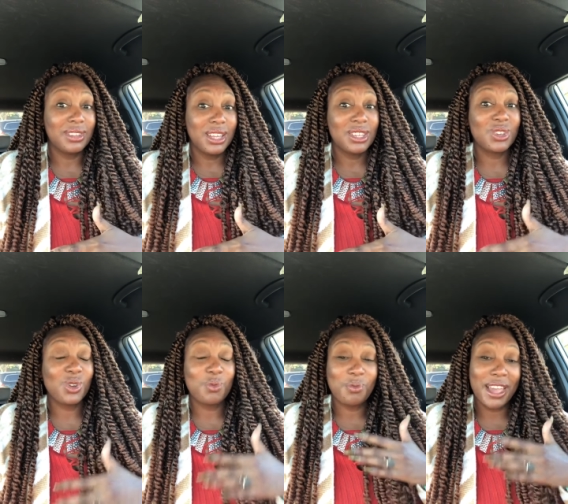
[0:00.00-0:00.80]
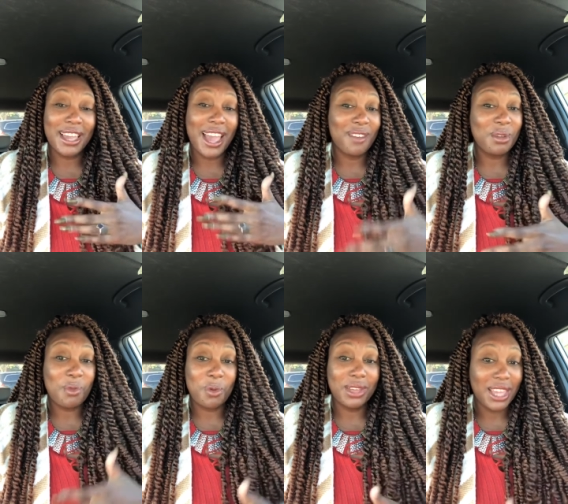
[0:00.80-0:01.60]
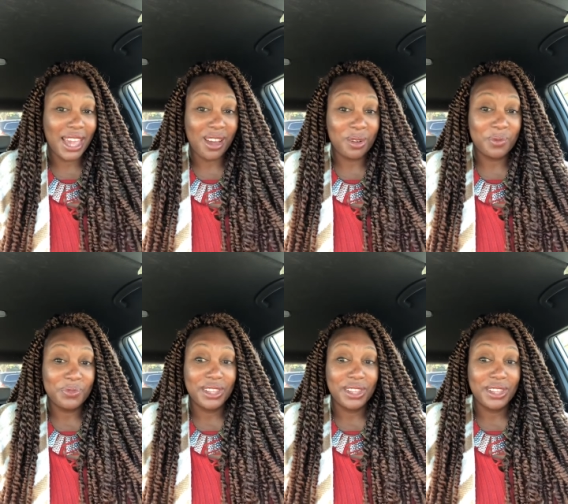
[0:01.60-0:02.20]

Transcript: So make every moment count.